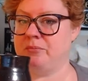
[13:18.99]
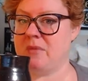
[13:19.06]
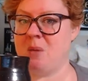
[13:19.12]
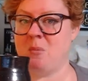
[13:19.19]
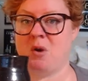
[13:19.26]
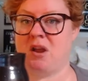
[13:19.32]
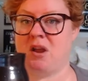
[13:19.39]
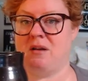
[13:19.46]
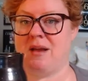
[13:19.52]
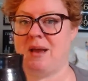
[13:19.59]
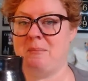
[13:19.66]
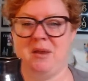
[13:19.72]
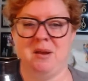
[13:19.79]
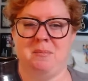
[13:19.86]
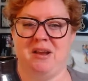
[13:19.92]

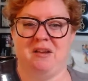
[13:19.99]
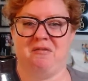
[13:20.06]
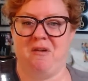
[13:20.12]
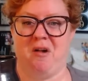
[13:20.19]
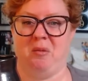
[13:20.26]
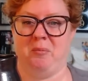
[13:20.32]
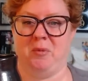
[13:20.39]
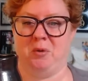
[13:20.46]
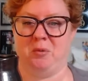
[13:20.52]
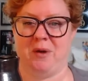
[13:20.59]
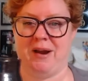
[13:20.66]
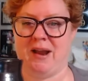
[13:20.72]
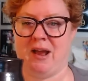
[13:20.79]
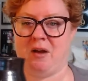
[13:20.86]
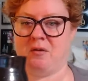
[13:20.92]
I'm in a big fall mood
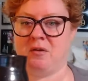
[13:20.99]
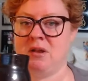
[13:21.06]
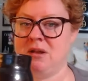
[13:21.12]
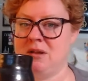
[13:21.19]
right now.